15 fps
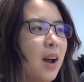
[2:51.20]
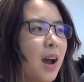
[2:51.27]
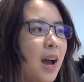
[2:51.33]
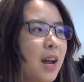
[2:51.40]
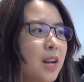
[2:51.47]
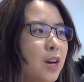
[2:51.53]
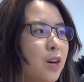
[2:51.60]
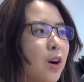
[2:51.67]

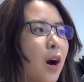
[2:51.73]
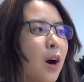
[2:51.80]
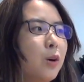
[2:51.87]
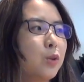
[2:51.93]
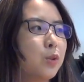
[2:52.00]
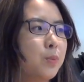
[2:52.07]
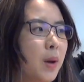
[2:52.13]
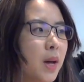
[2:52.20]
I know
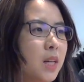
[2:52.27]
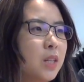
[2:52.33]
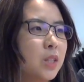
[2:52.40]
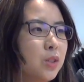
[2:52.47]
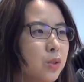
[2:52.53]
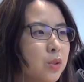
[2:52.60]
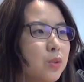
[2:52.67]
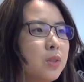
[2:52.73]
how to better
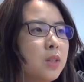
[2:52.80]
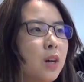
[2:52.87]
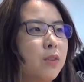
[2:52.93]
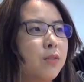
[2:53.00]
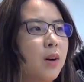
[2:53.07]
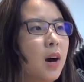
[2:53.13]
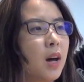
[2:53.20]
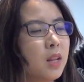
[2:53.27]
use
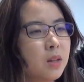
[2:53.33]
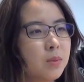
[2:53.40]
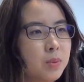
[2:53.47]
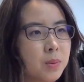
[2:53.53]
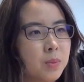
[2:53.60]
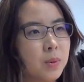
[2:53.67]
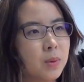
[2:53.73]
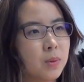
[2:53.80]
of other
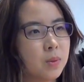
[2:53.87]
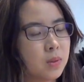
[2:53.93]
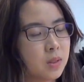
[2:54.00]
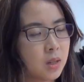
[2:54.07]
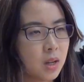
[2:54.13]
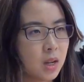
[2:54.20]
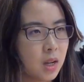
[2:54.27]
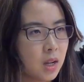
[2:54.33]
people's